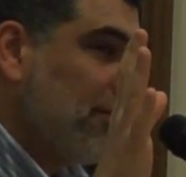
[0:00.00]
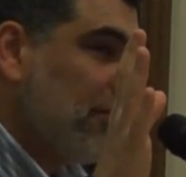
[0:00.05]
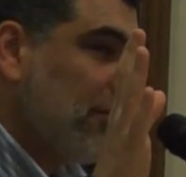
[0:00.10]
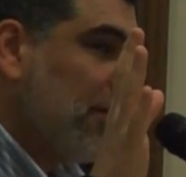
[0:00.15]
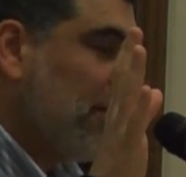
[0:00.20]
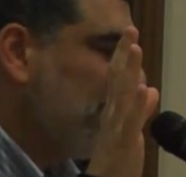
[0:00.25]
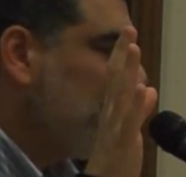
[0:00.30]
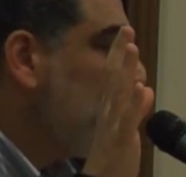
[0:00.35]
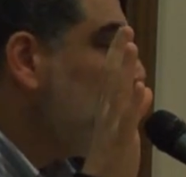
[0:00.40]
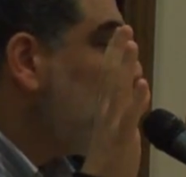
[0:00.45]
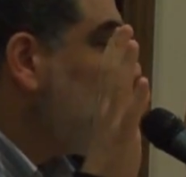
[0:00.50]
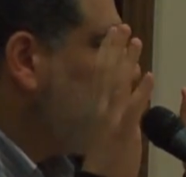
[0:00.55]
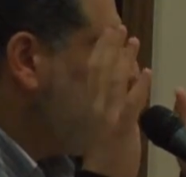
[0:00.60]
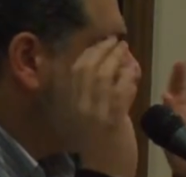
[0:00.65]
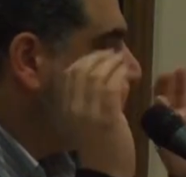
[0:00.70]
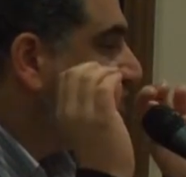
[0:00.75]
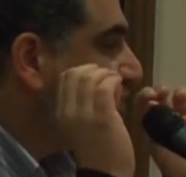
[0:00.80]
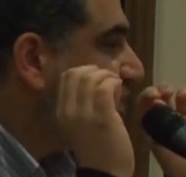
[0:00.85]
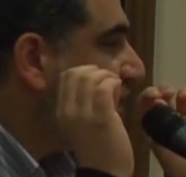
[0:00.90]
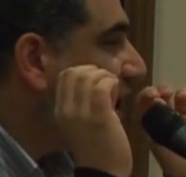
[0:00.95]
right?
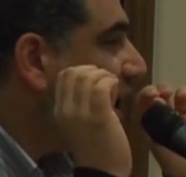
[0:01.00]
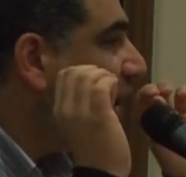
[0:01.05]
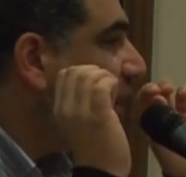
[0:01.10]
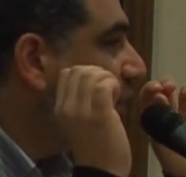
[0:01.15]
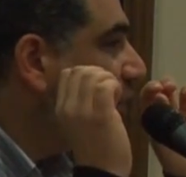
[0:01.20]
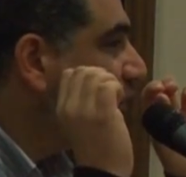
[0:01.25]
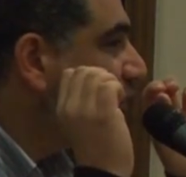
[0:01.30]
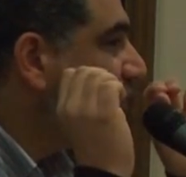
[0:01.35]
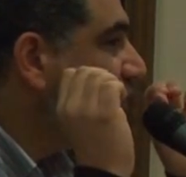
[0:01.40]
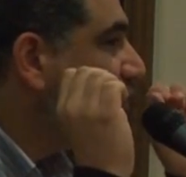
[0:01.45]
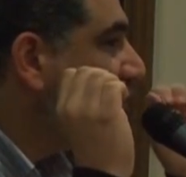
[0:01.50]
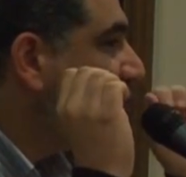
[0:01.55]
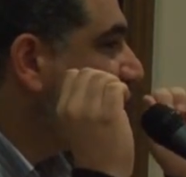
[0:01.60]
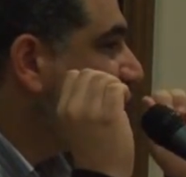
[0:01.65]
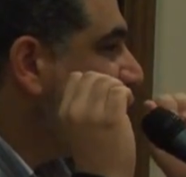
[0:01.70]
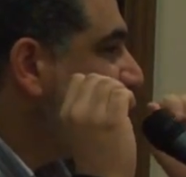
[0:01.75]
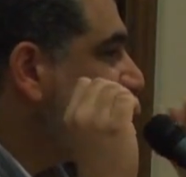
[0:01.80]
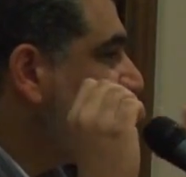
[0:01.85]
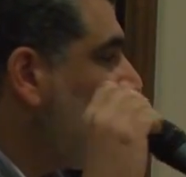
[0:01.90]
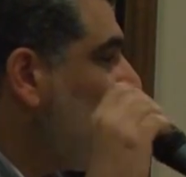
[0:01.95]
And Shia also will
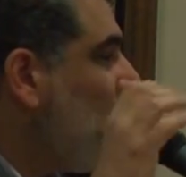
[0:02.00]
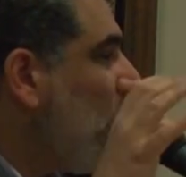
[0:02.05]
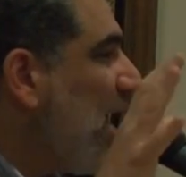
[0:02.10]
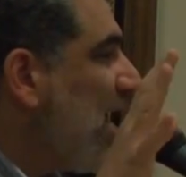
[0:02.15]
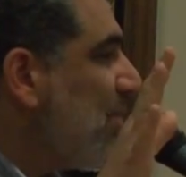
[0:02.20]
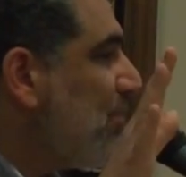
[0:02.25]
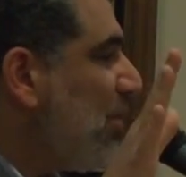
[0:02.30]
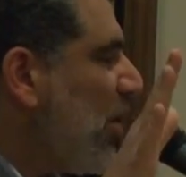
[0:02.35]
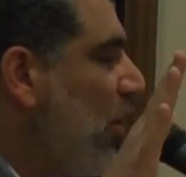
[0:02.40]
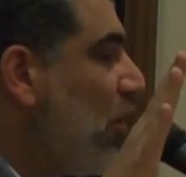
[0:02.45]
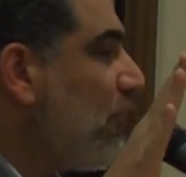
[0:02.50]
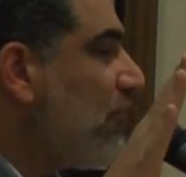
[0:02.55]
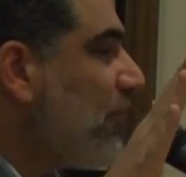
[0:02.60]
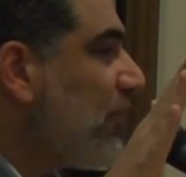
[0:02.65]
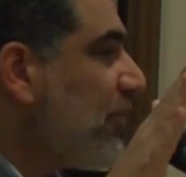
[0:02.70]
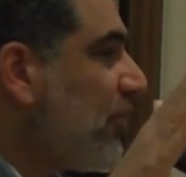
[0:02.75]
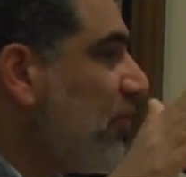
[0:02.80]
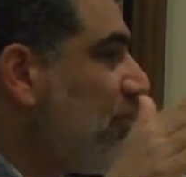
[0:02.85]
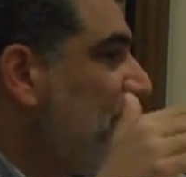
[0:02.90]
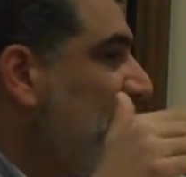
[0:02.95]
tend to wipe
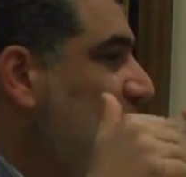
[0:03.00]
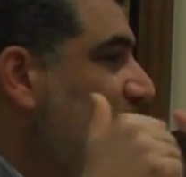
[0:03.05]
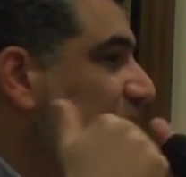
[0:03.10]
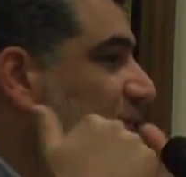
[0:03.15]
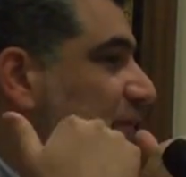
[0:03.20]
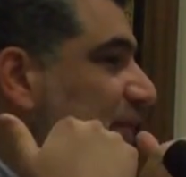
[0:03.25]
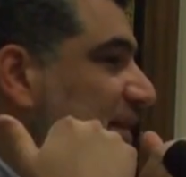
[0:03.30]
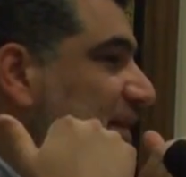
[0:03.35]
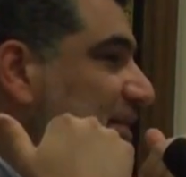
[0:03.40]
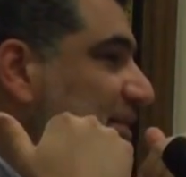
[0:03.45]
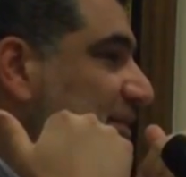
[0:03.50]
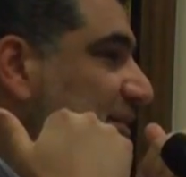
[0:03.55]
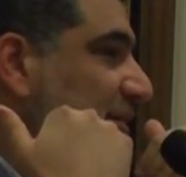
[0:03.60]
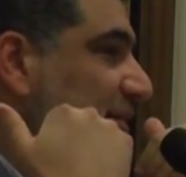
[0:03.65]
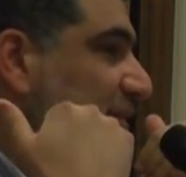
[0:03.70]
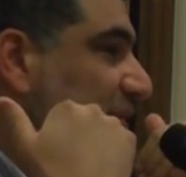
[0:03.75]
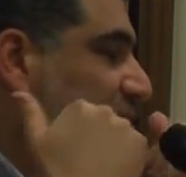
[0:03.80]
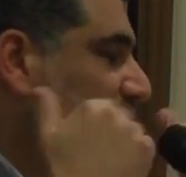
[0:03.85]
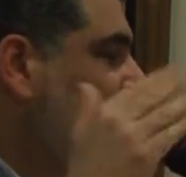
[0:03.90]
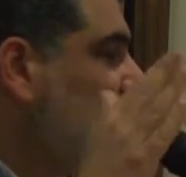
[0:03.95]
over their bare feet
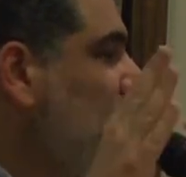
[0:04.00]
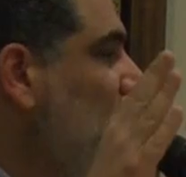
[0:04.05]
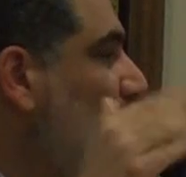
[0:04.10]
during the